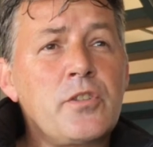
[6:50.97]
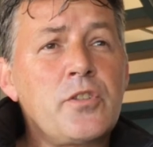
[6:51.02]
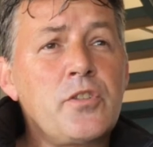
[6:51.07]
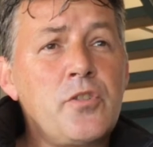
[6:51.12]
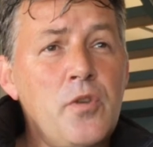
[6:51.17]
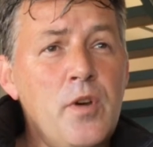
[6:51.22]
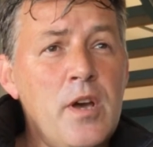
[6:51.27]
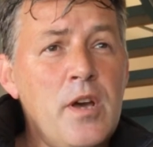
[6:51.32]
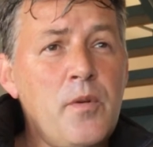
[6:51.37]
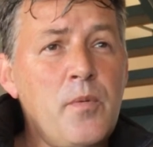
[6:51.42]

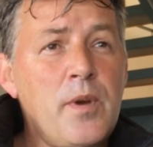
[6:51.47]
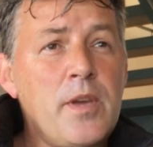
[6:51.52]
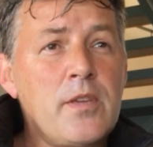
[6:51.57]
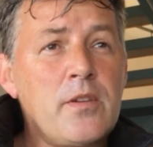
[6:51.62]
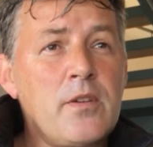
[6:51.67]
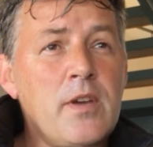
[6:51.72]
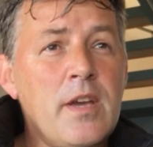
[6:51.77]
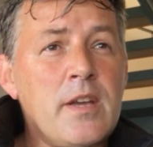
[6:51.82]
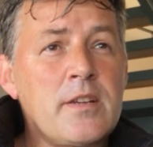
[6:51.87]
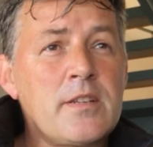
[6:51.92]
tour where
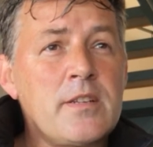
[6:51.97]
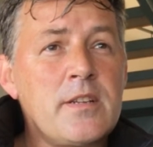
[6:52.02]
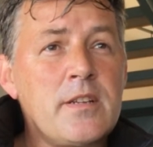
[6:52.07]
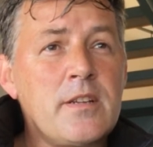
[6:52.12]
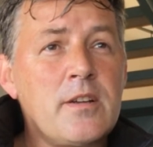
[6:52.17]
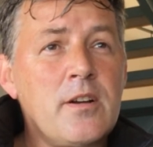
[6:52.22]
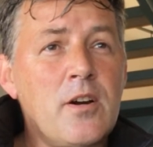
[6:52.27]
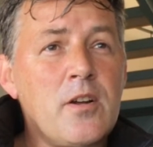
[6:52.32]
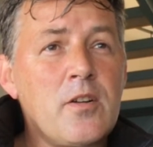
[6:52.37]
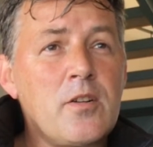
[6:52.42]
you actually
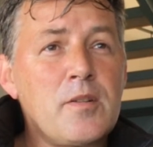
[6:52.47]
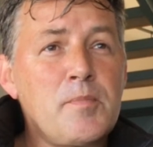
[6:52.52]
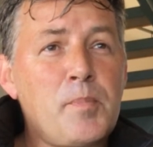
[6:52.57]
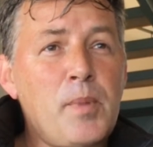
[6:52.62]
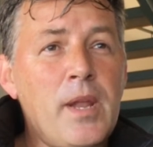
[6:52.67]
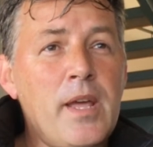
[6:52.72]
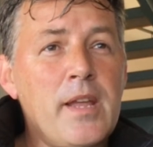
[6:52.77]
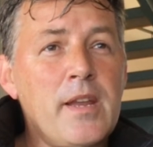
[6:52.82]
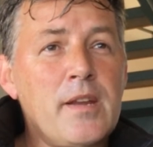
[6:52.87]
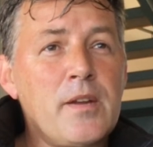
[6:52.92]
got on a
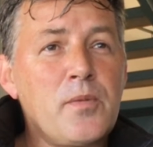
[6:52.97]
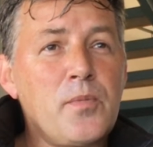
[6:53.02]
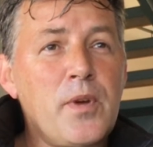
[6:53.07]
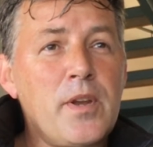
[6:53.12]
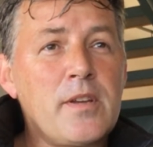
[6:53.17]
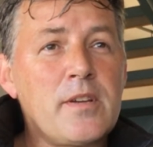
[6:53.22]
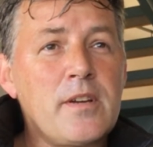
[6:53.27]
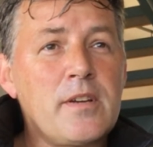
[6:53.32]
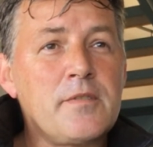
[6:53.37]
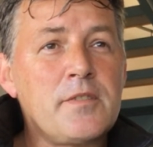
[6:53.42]
plane and
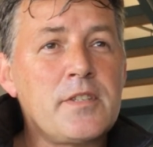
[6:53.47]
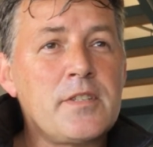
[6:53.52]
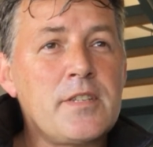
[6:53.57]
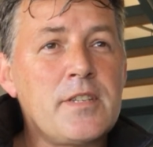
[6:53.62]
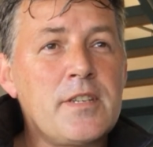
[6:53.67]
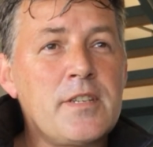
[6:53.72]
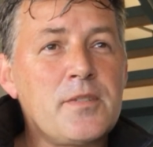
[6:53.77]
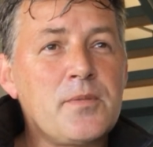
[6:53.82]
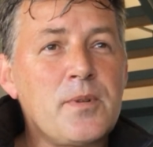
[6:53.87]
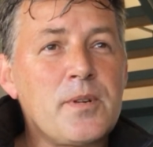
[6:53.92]
went
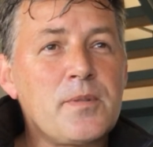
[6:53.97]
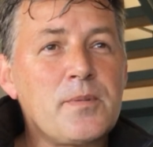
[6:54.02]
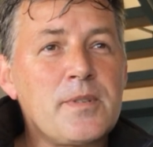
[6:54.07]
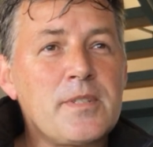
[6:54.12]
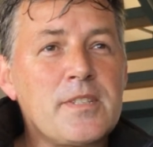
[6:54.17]
overseas, what was